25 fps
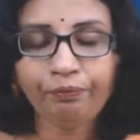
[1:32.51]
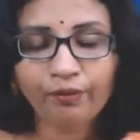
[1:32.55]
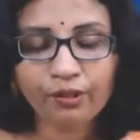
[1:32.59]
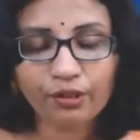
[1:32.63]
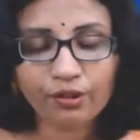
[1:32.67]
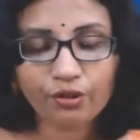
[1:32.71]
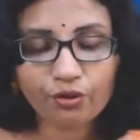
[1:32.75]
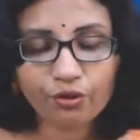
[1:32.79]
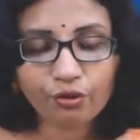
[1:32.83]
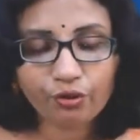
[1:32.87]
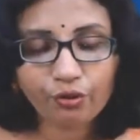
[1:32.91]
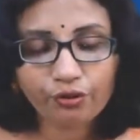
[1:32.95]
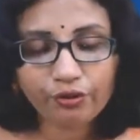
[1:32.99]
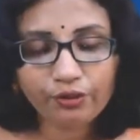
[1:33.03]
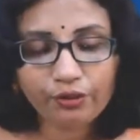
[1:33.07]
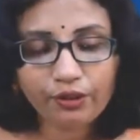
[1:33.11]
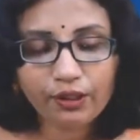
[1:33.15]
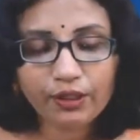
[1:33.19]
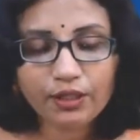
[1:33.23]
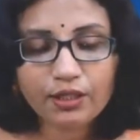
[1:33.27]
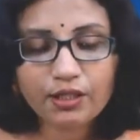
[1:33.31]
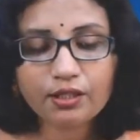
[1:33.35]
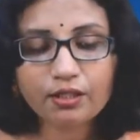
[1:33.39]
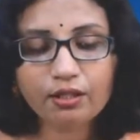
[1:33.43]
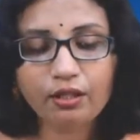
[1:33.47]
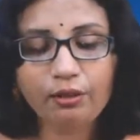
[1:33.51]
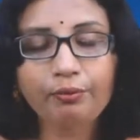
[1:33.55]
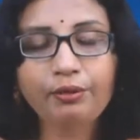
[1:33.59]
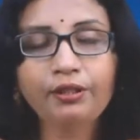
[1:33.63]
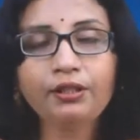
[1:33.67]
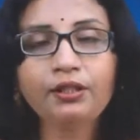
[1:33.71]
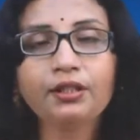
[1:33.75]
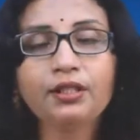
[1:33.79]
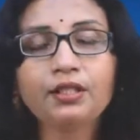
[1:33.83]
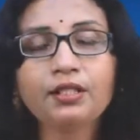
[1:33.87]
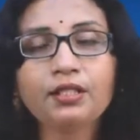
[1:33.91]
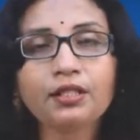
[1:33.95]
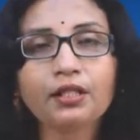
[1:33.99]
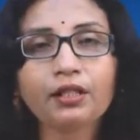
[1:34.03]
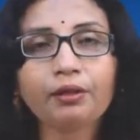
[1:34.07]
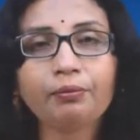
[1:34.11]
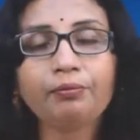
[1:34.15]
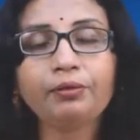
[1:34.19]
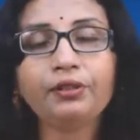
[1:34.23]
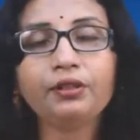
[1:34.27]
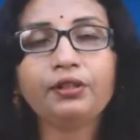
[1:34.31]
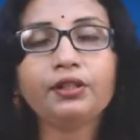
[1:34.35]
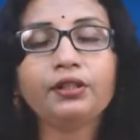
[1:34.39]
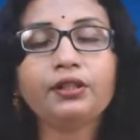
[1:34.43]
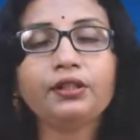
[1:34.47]
So this committee
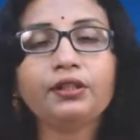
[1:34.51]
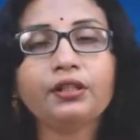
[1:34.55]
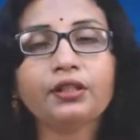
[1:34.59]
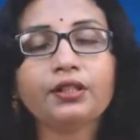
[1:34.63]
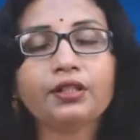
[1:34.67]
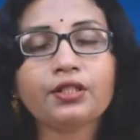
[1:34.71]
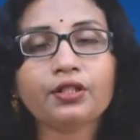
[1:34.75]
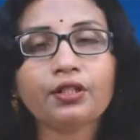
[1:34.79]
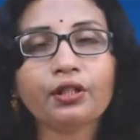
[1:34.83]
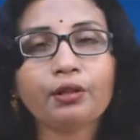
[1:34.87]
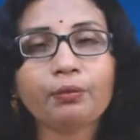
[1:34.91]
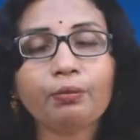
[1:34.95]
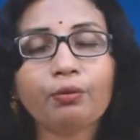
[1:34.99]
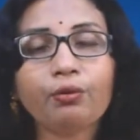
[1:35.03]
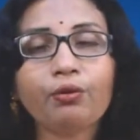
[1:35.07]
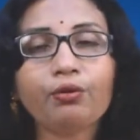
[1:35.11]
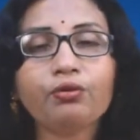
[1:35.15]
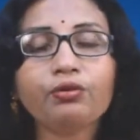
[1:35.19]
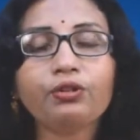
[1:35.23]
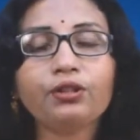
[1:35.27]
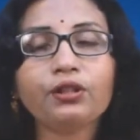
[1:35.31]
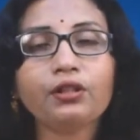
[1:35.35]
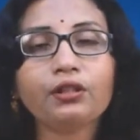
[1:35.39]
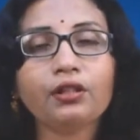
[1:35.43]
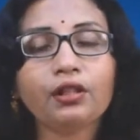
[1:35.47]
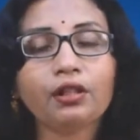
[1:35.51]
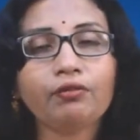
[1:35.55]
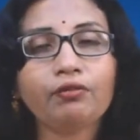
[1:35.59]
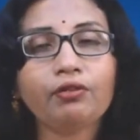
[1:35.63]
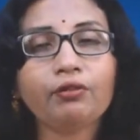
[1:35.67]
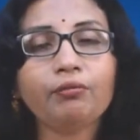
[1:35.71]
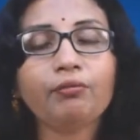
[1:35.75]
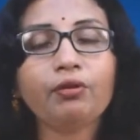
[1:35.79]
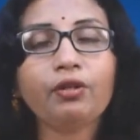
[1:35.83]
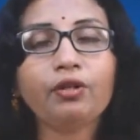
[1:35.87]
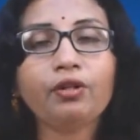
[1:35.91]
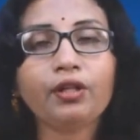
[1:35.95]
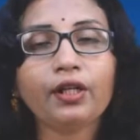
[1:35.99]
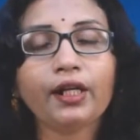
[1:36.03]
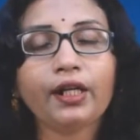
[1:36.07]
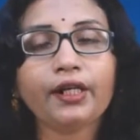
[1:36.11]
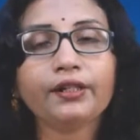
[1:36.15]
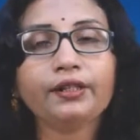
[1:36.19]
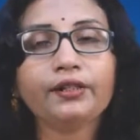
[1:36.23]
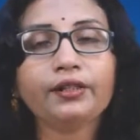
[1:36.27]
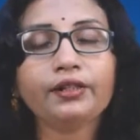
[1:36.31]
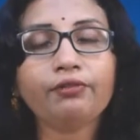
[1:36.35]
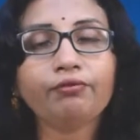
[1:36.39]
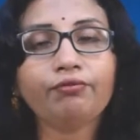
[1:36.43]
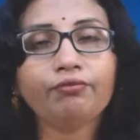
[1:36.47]
submitted its report in November
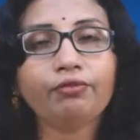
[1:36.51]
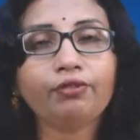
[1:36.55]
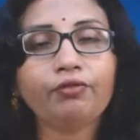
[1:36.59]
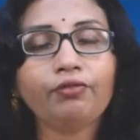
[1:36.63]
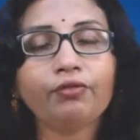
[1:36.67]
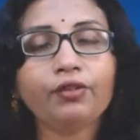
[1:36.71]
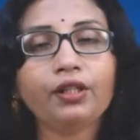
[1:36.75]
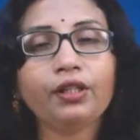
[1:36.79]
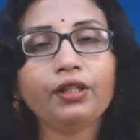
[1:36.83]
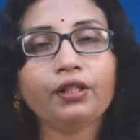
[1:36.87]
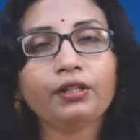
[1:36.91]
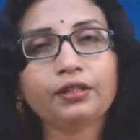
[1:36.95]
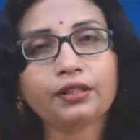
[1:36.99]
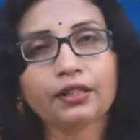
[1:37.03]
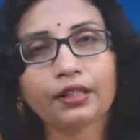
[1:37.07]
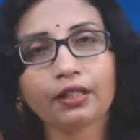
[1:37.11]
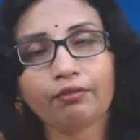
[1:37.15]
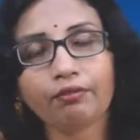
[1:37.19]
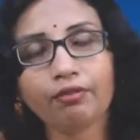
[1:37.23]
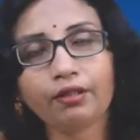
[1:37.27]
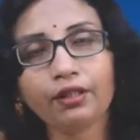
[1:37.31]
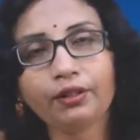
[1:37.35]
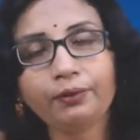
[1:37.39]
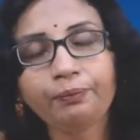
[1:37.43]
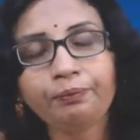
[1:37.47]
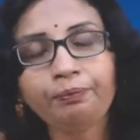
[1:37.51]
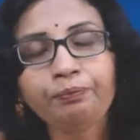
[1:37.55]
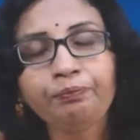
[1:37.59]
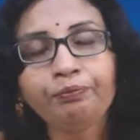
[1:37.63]
1957,